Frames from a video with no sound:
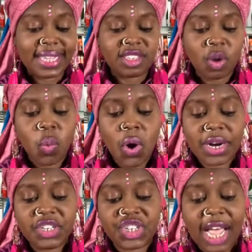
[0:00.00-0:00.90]
as a
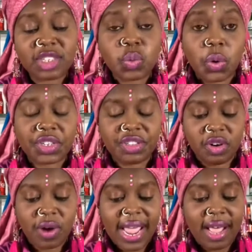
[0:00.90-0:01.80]
warning shot towards the
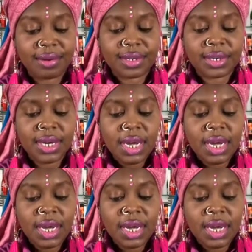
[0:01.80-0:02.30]
ground,